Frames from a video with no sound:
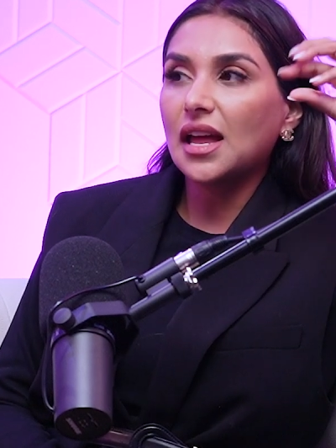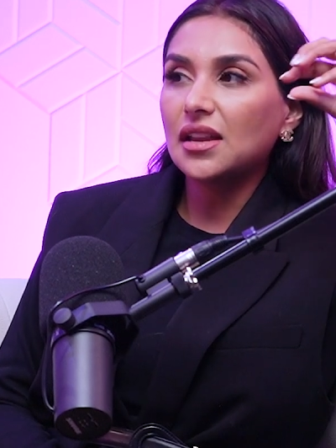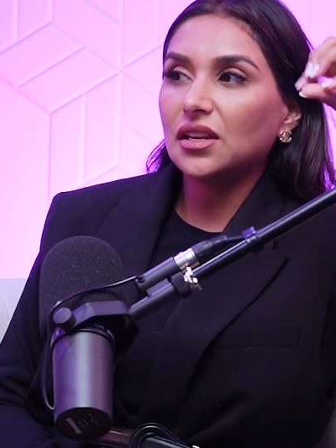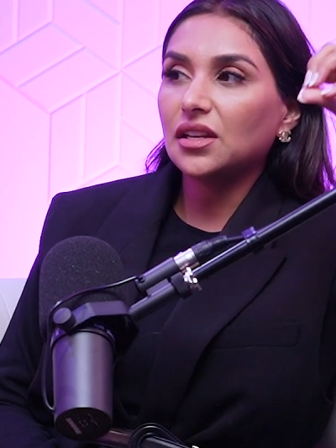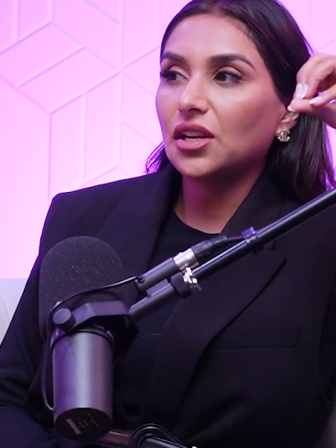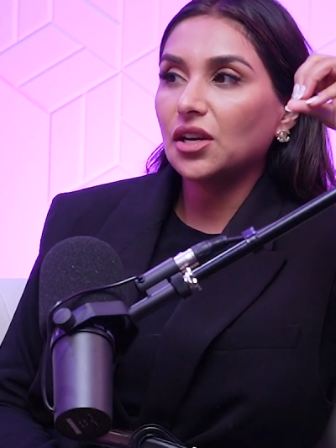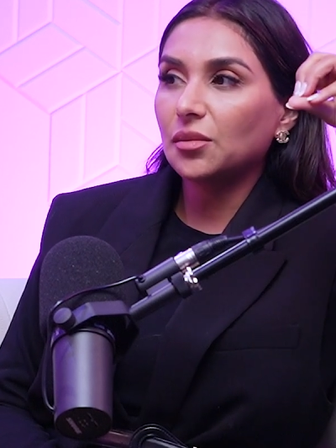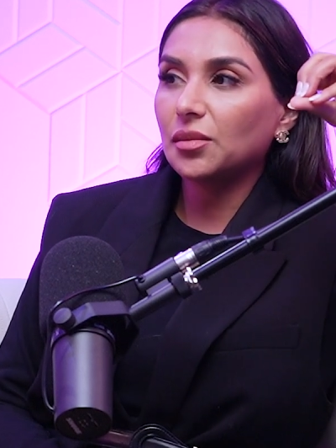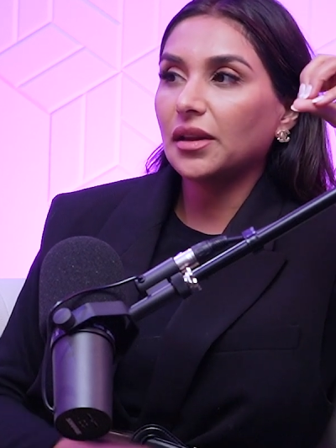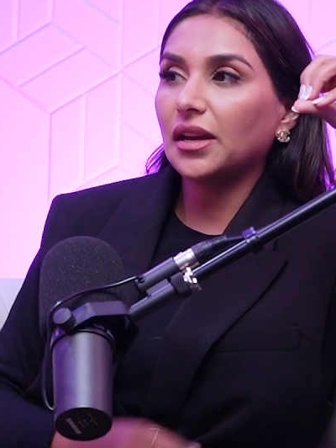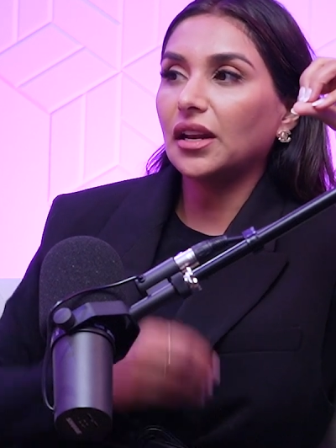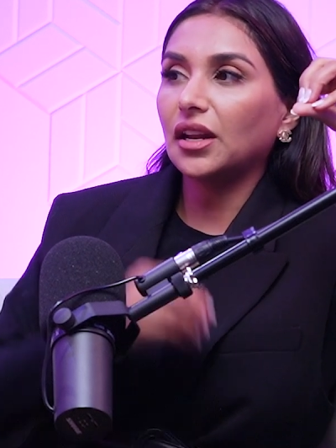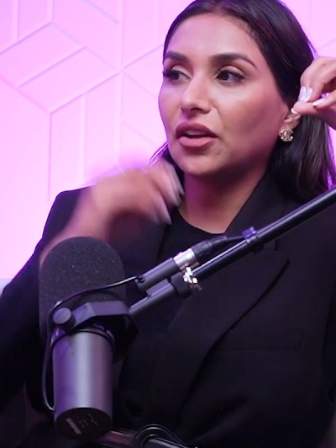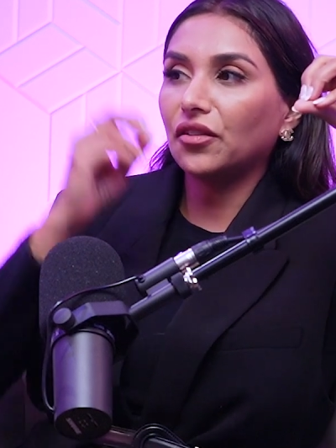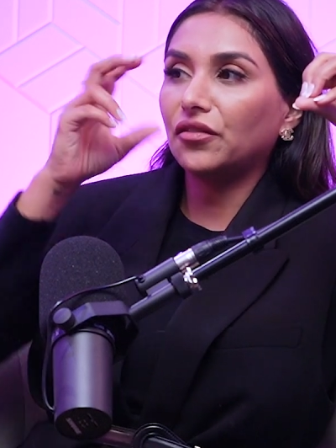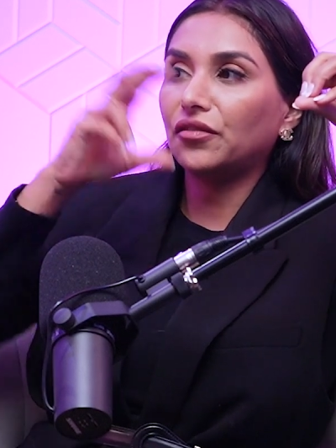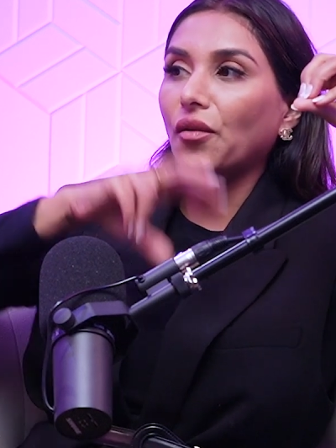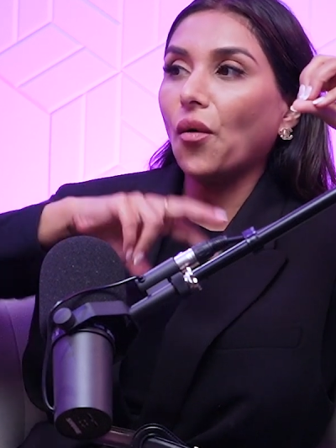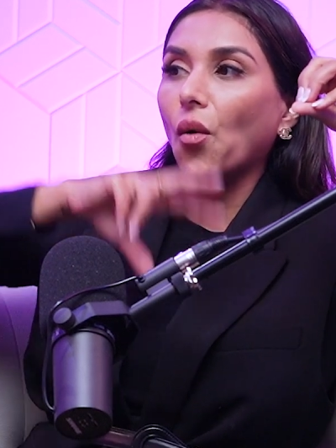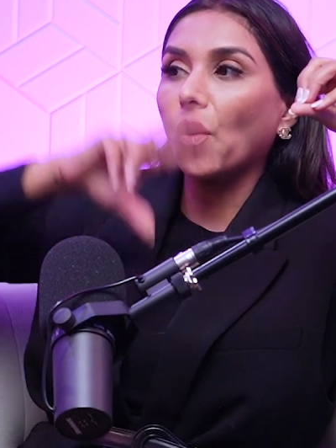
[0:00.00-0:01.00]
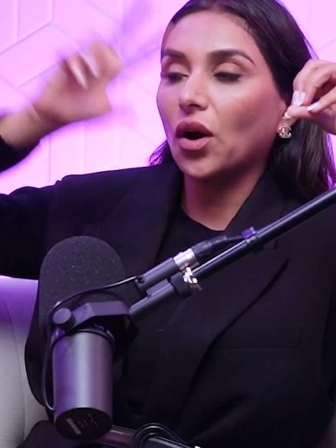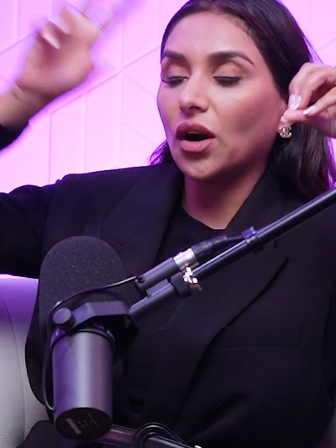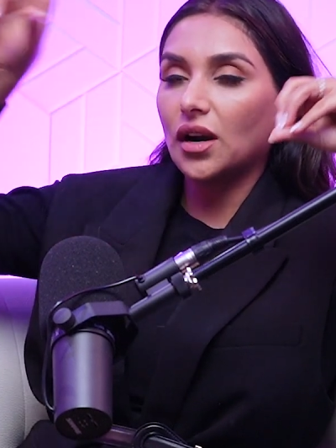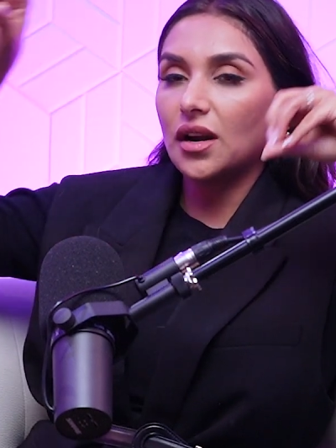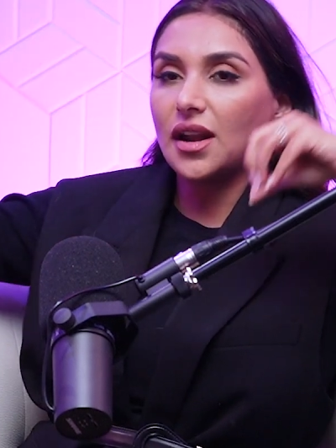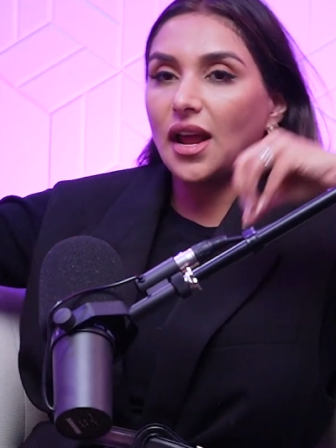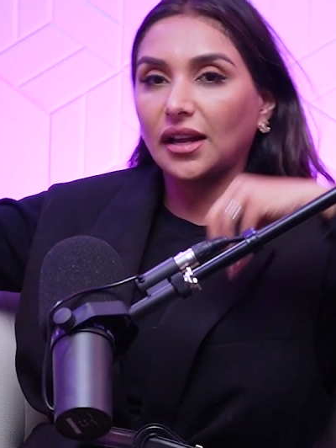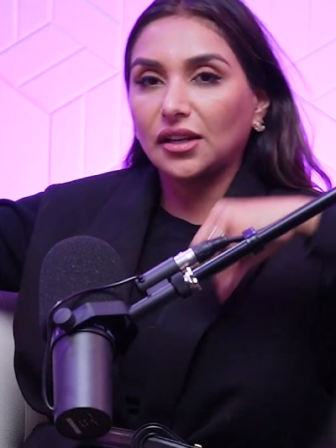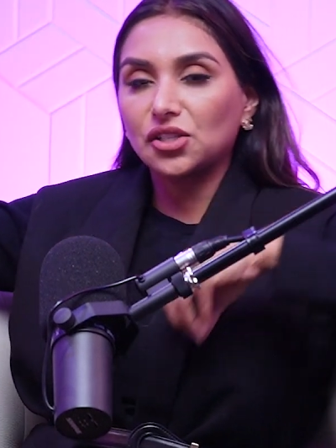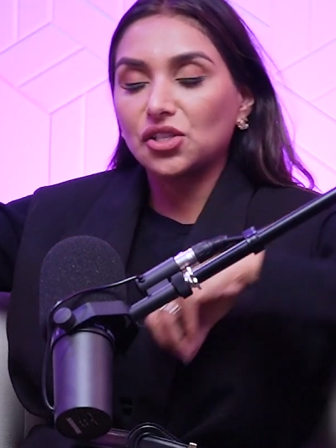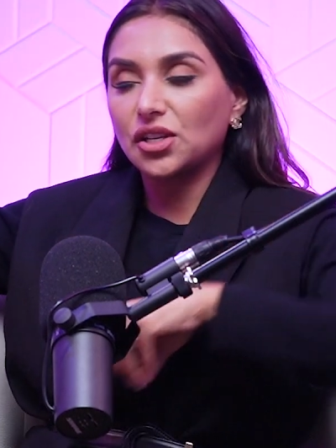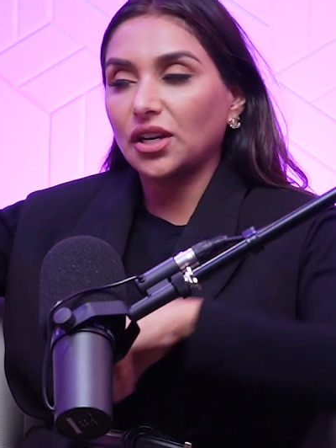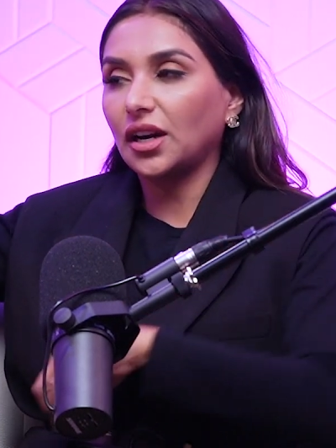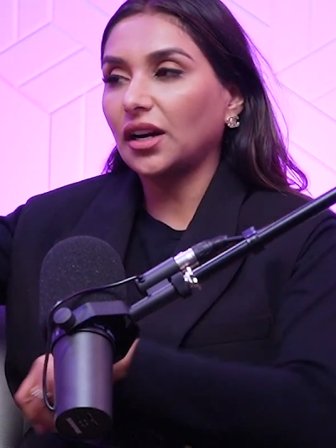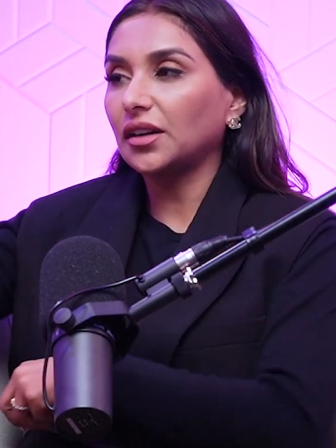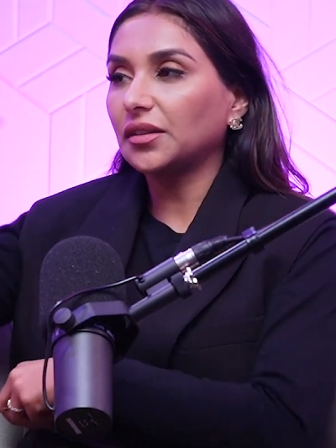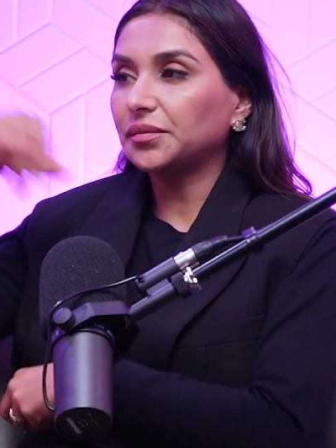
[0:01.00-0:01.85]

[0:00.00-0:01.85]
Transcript: end of year planning for next year.